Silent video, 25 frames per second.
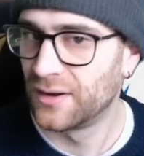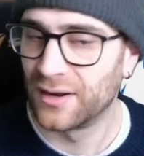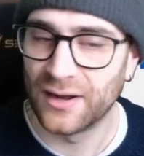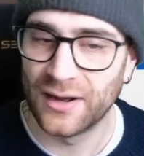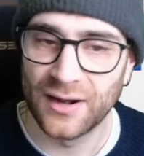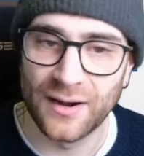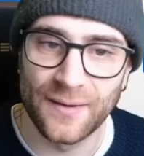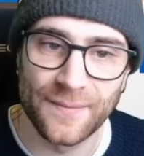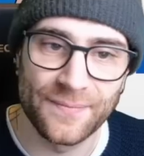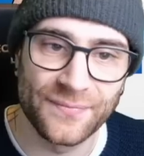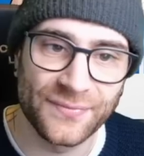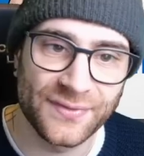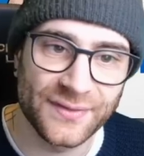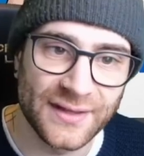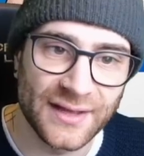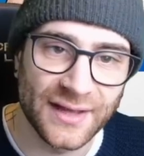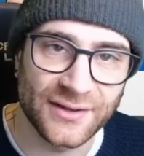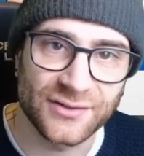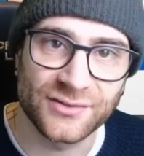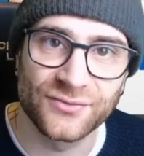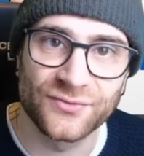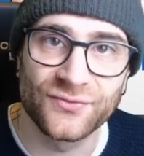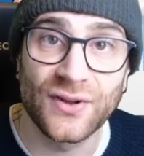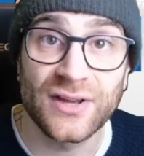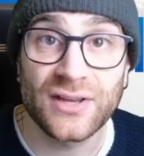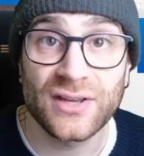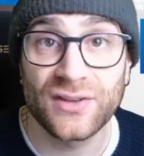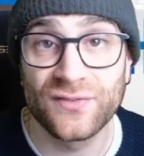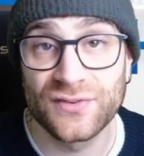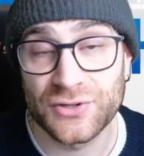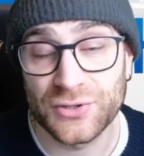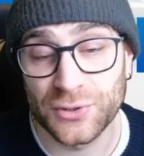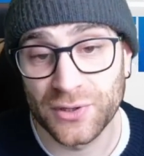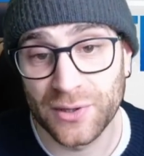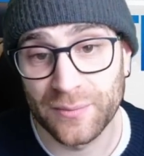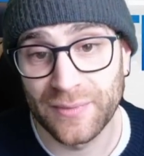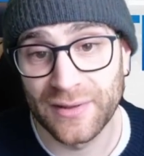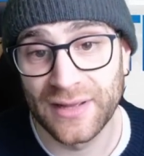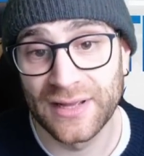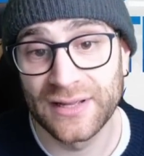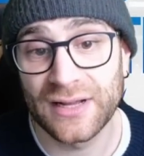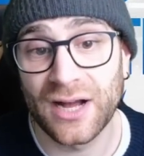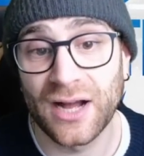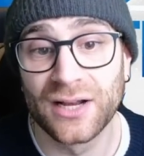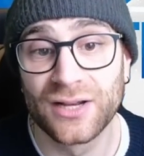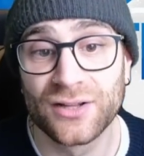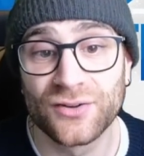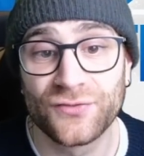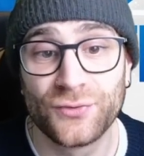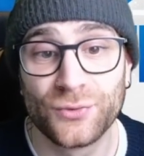Um, yes, thank you for joining me.
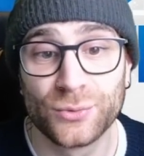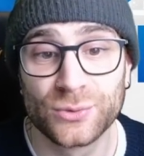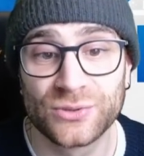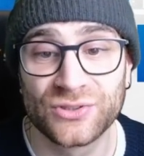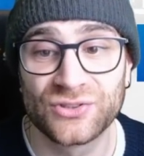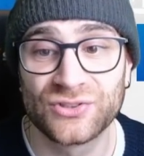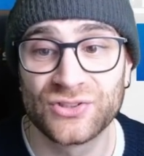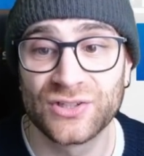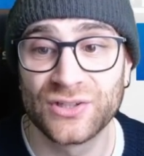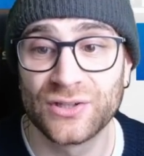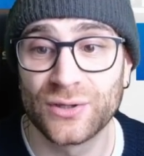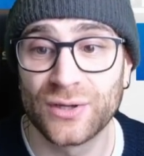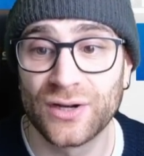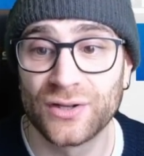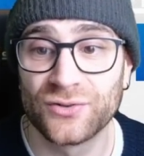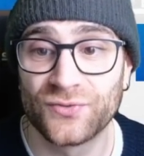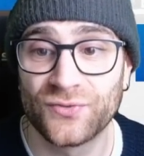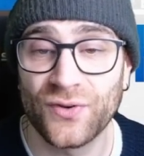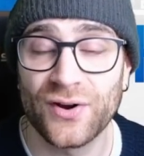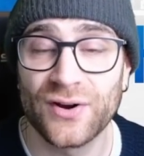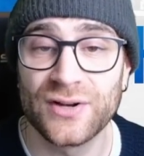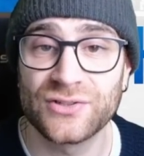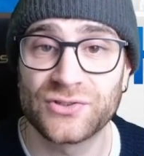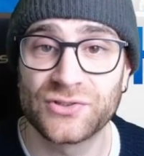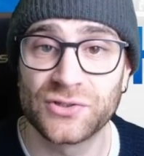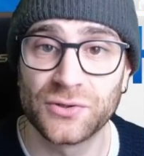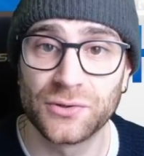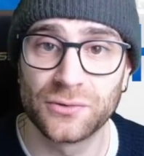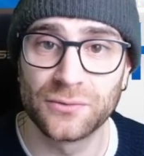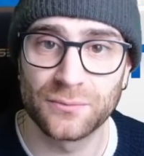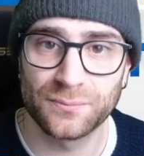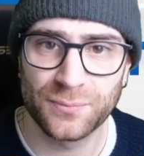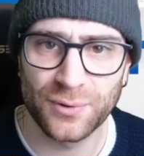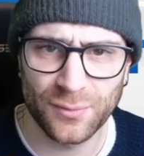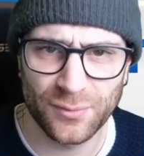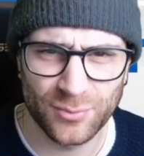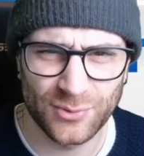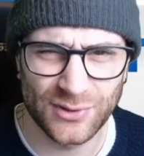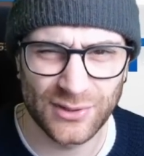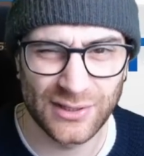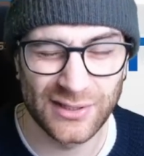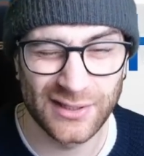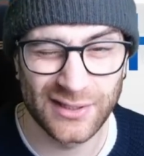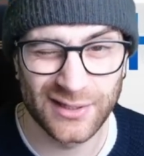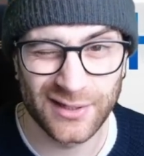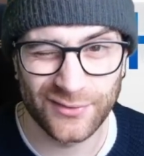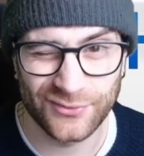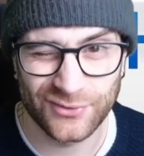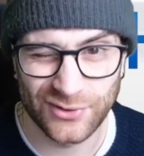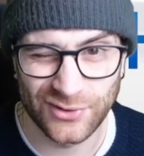I look forward to seeing you guys very soon, probably in
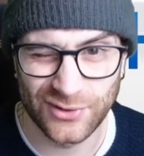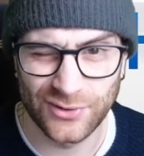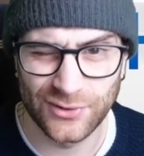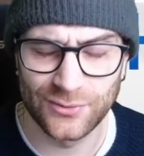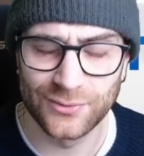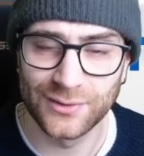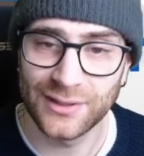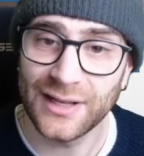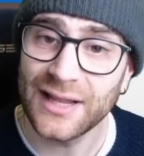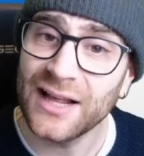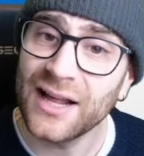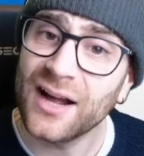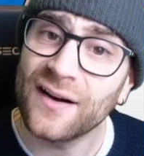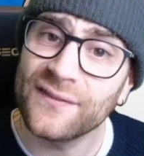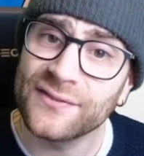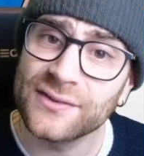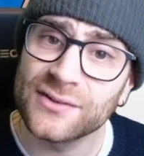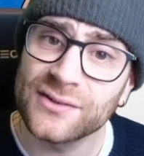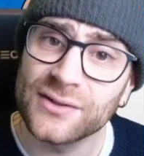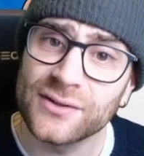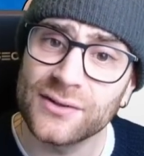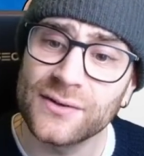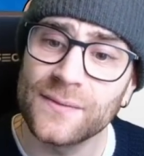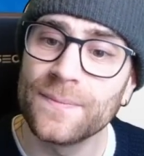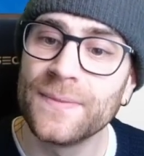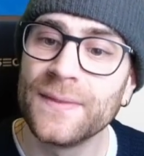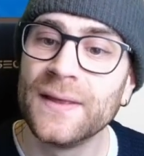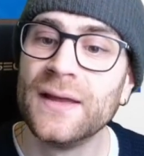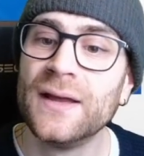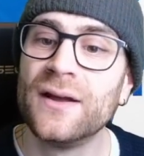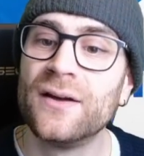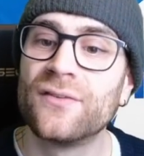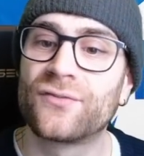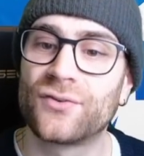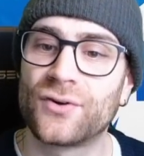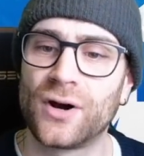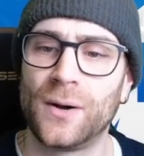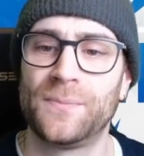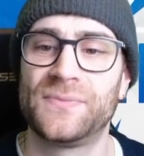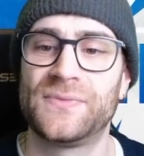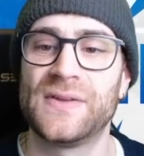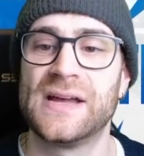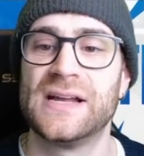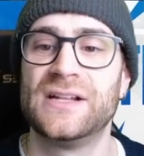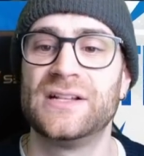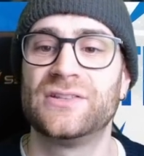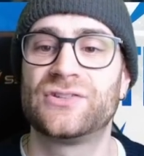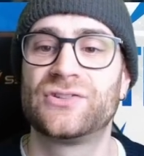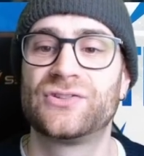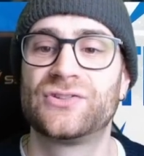the afternoon, late afternoon, for
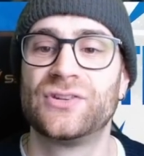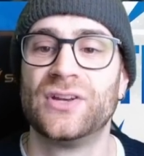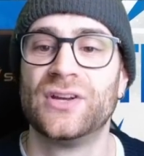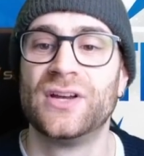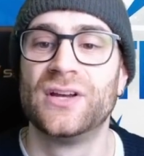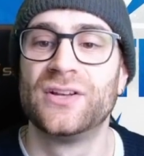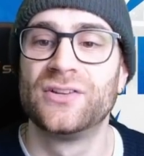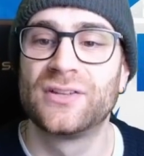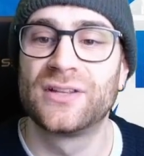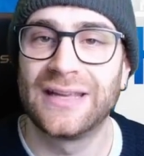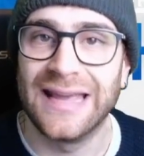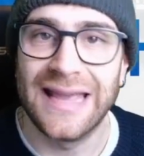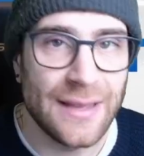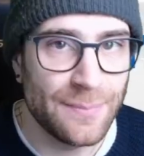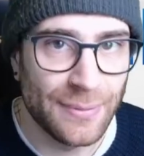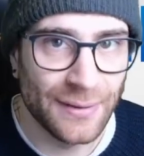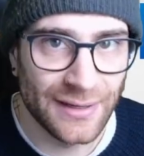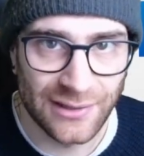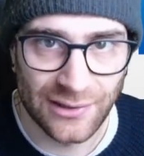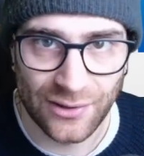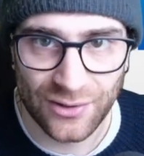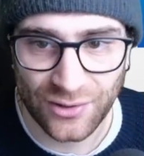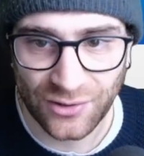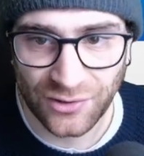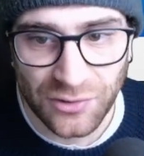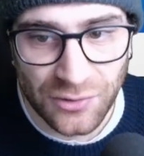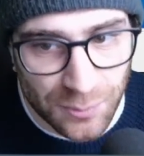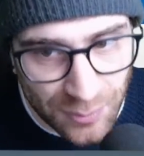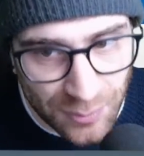updates. Keep it locked.